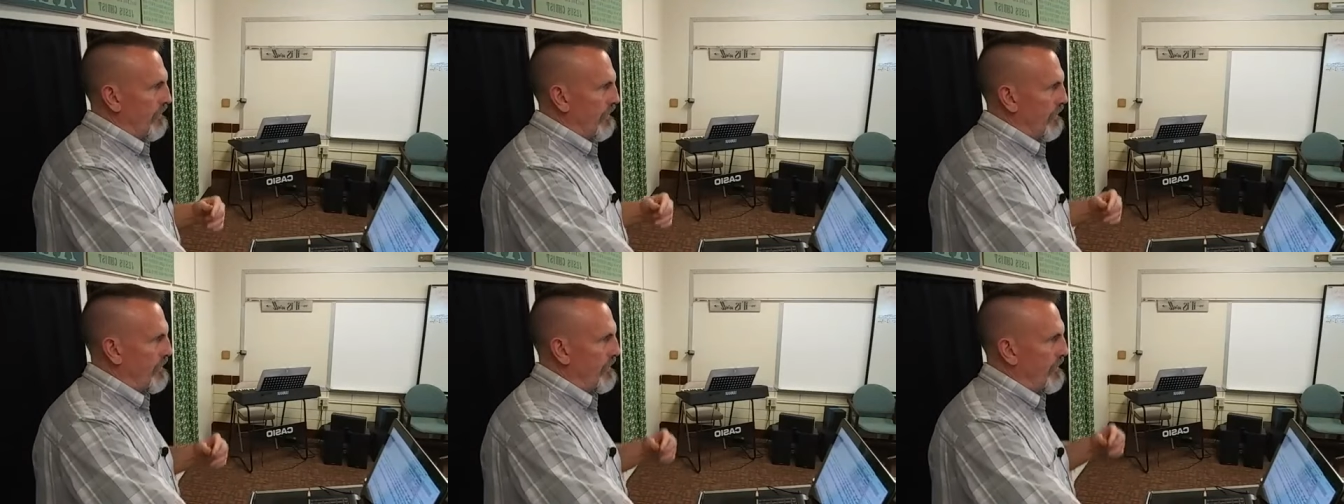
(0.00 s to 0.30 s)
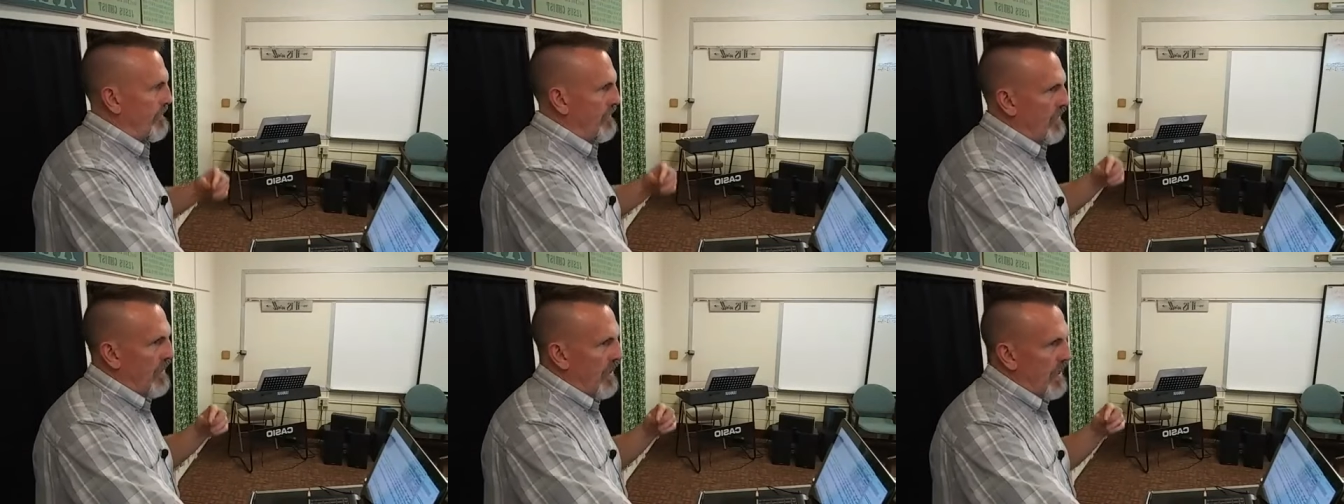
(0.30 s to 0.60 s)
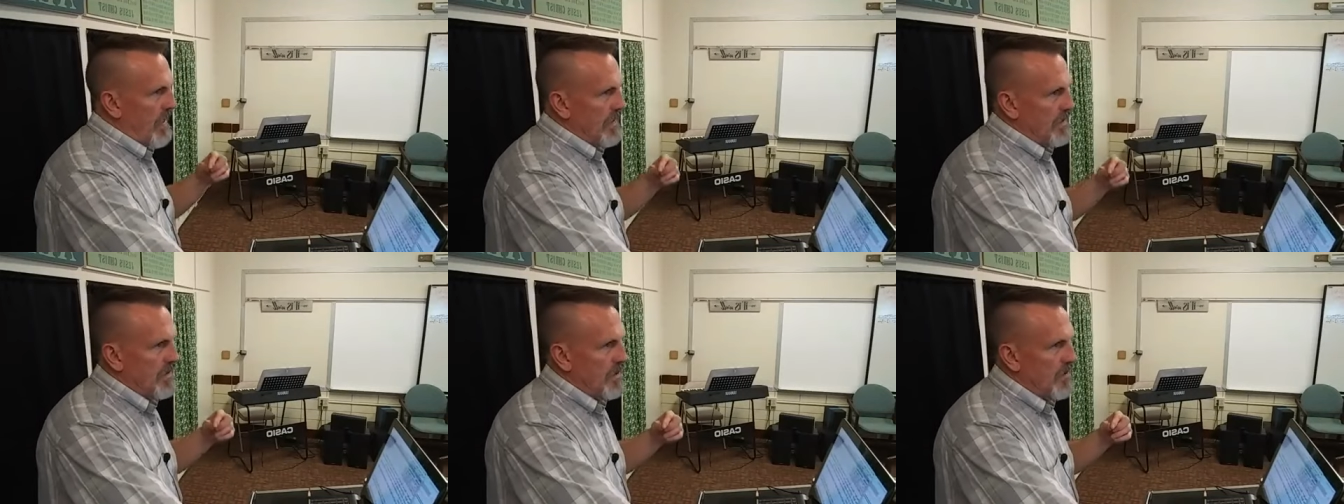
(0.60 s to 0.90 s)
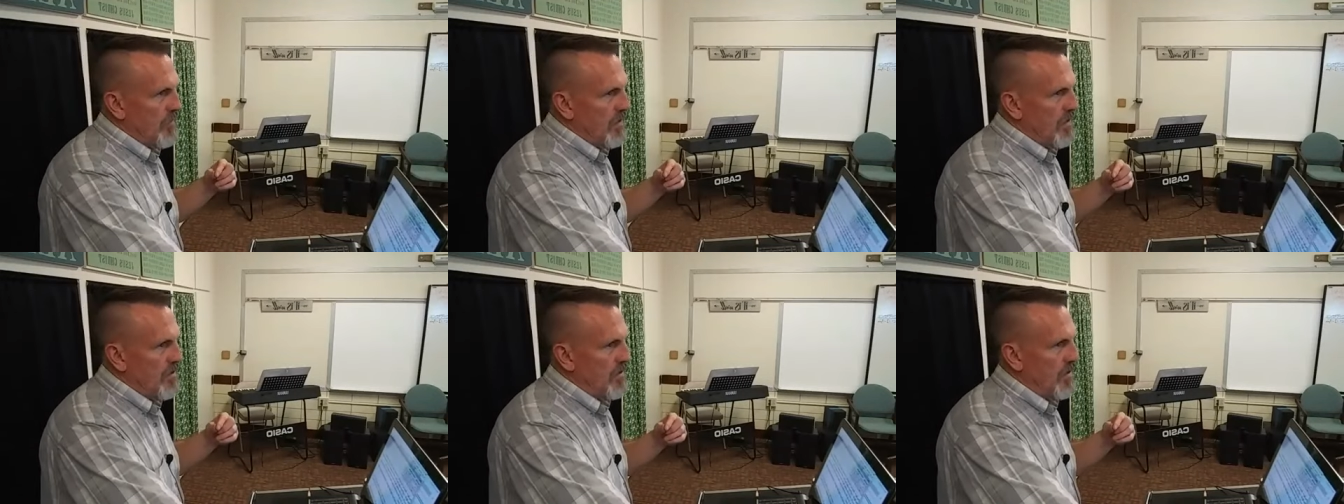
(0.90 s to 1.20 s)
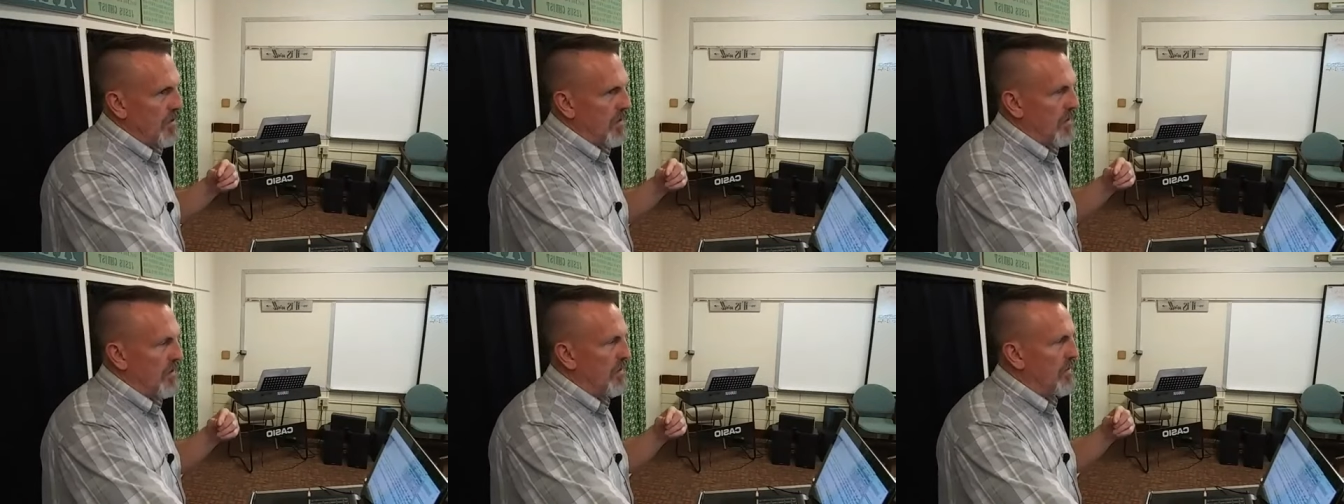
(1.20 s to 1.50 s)
has to be
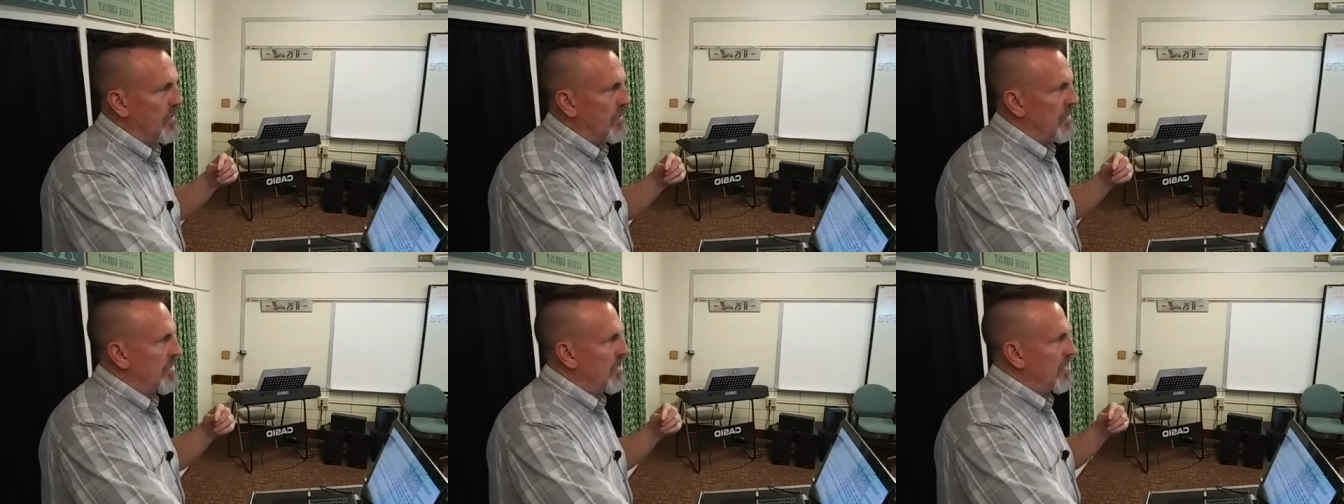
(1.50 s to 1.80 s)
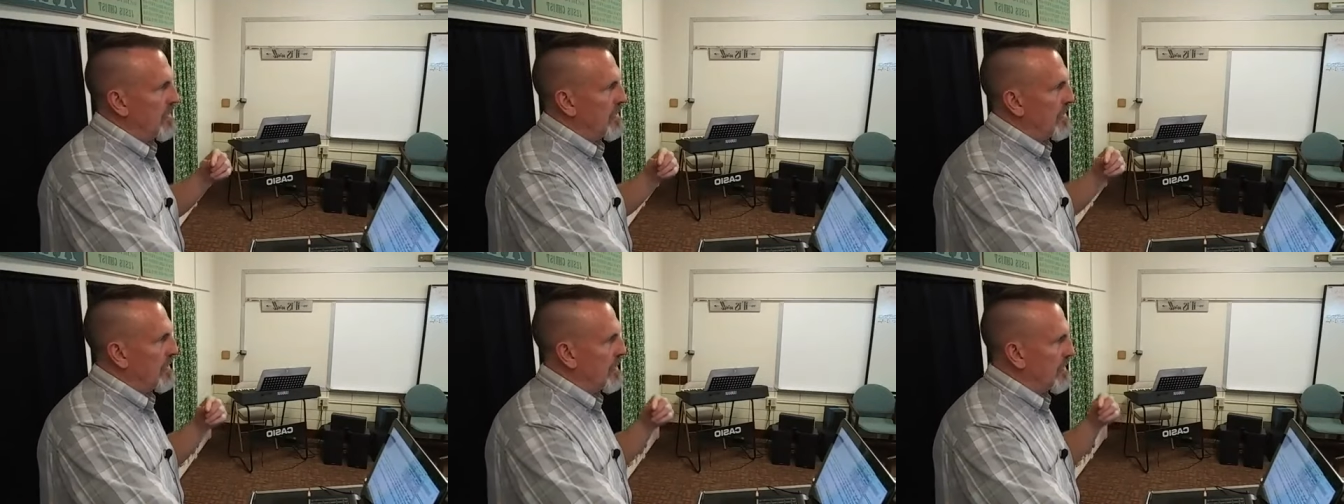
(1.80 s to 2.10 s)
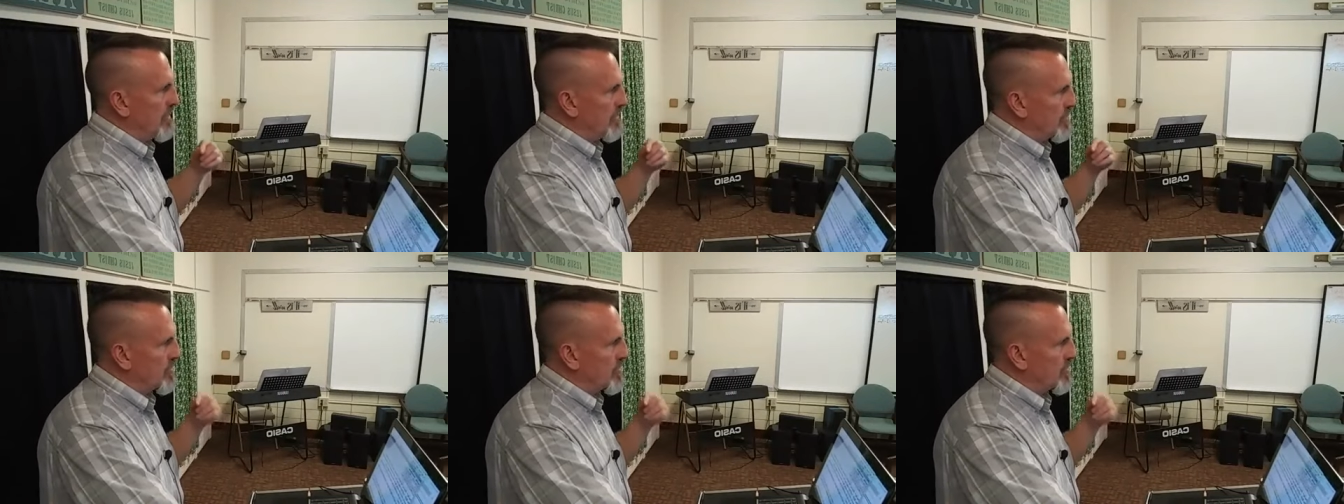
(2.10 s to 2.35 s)
done in